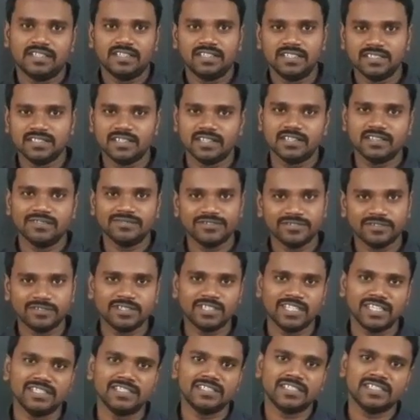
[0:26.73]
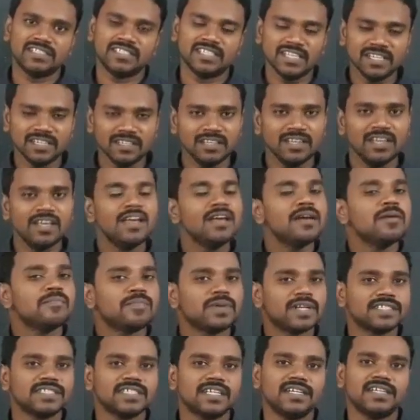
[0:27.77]
These are the four tenses in
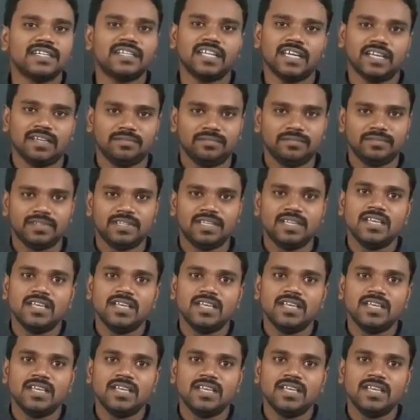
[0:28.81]
present time.